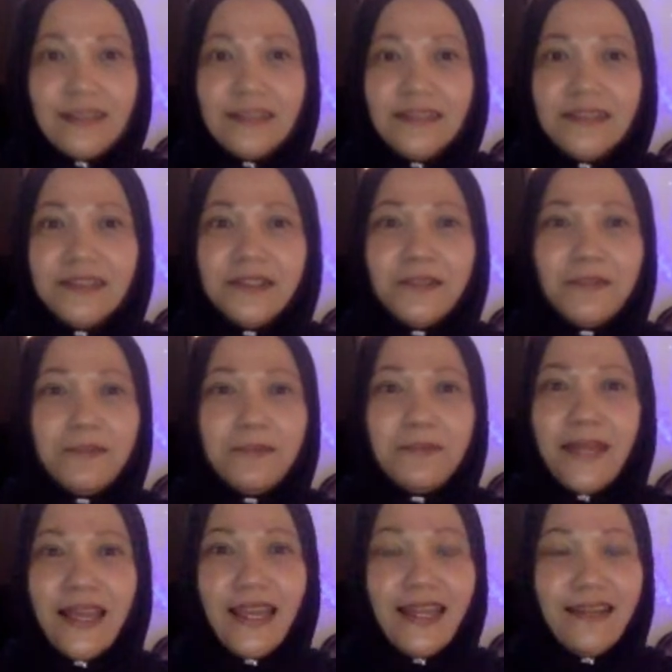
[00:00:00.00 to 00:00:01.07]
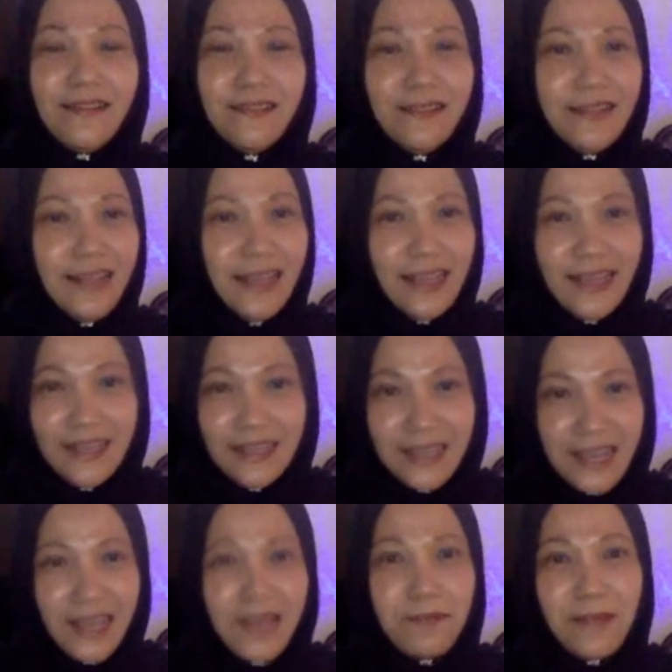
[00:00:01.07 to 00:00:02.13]
Um, and they
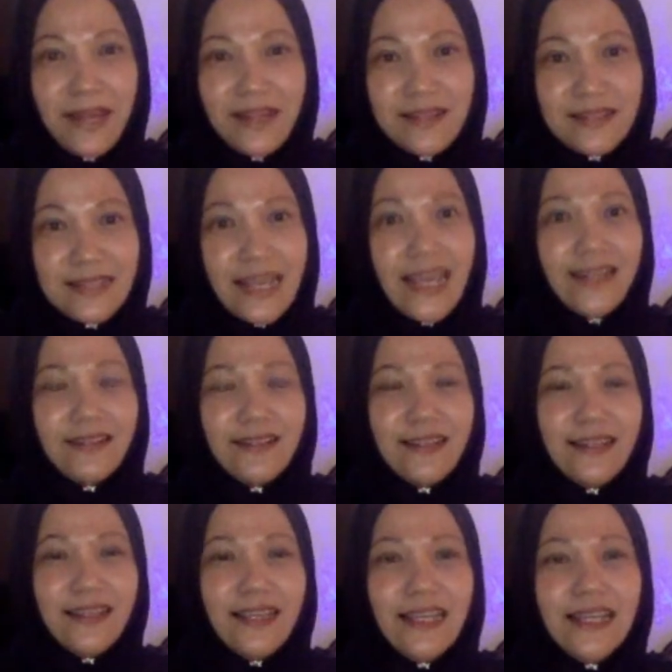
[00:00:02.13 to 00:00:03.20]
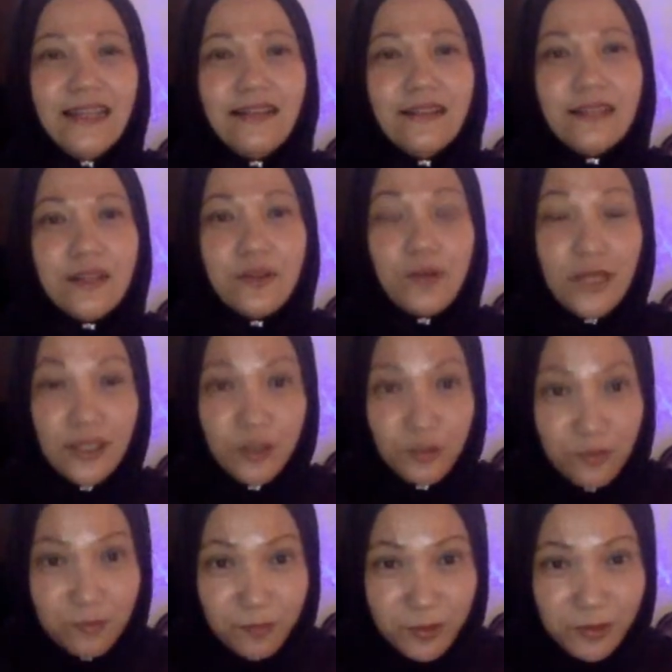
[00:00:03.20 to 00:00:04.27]
came and stayed in Kuala
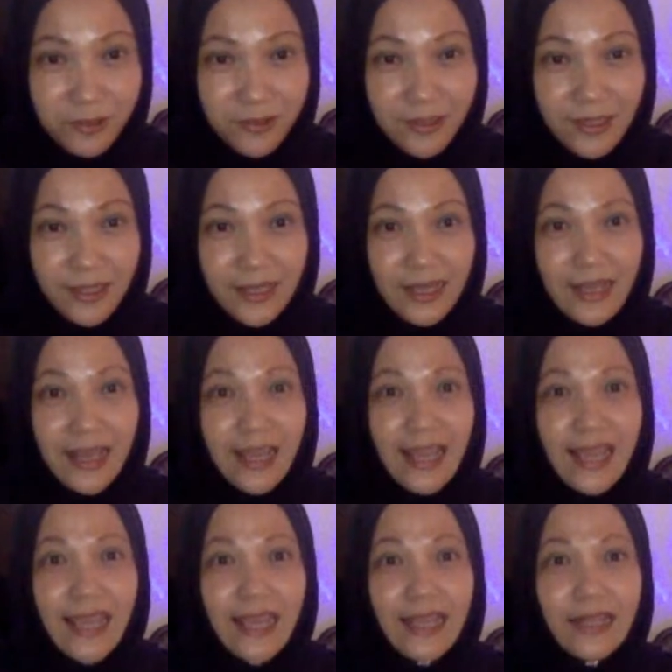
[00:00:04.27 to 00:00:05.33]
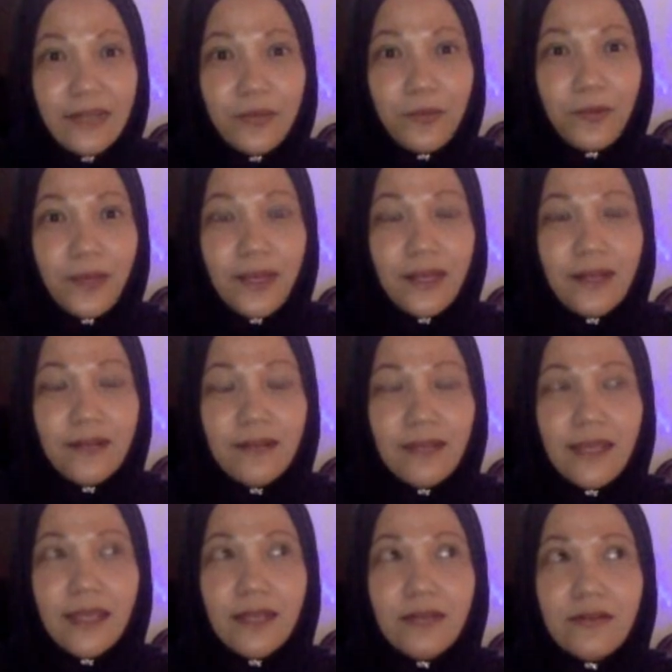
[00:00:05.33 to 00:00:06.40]
Lumpur and when
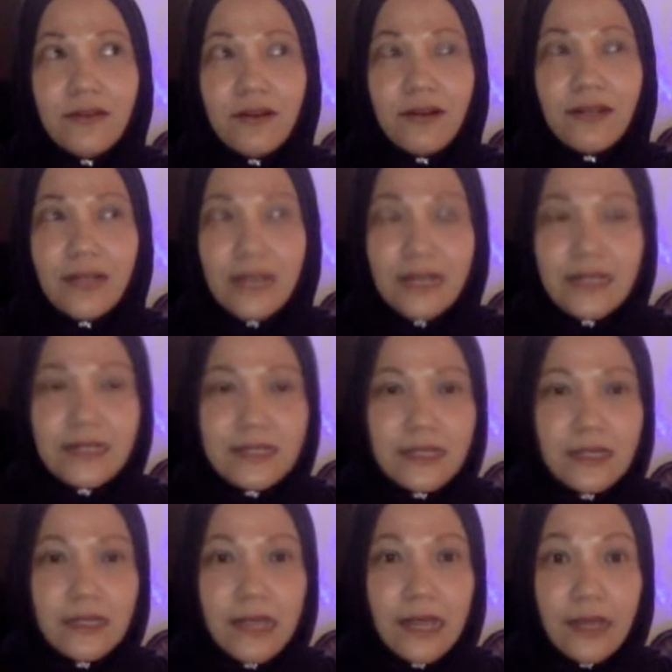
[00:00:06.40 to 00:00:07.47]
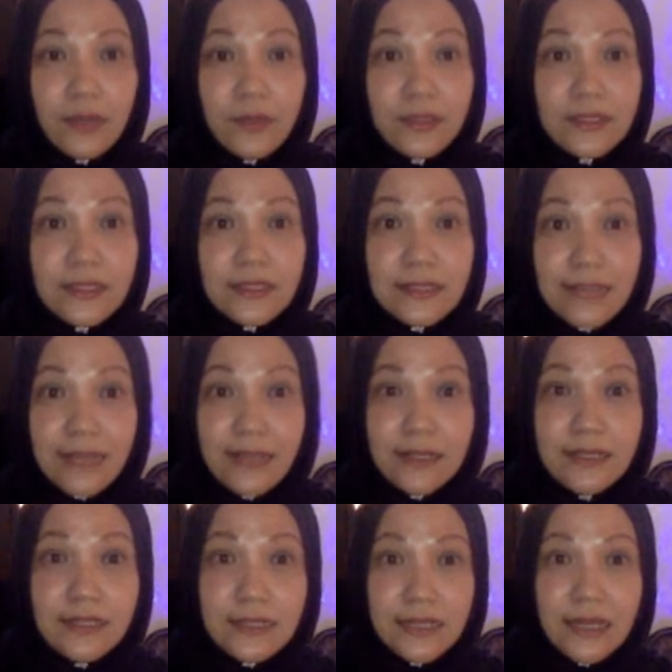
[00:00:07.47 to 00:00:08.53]
they got us, yeah, I was the
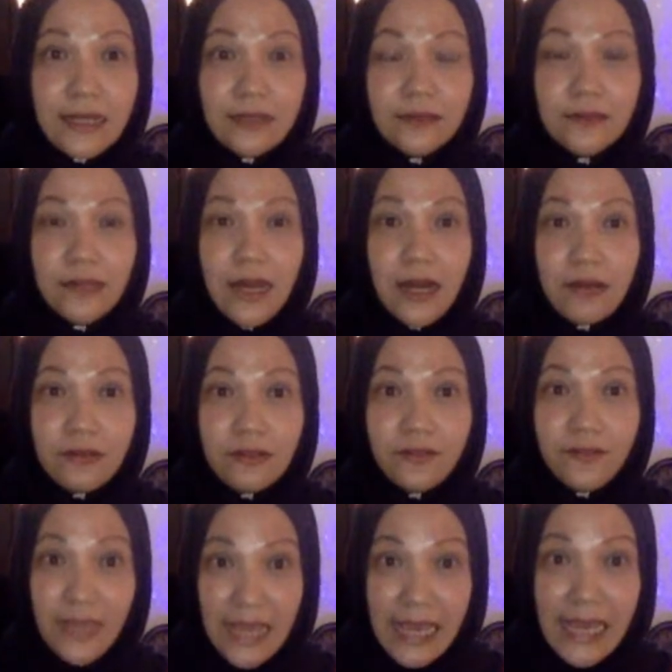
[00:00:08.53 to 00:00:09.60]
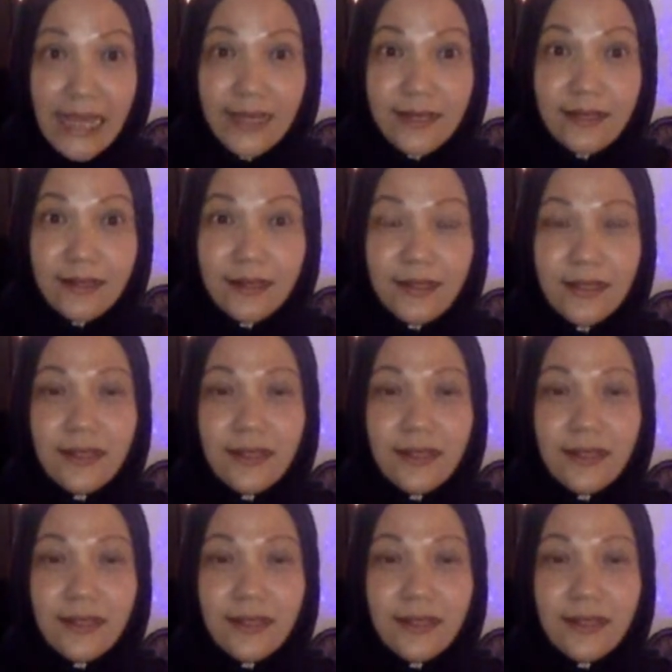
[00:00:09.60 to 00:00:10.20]
second child out of eight.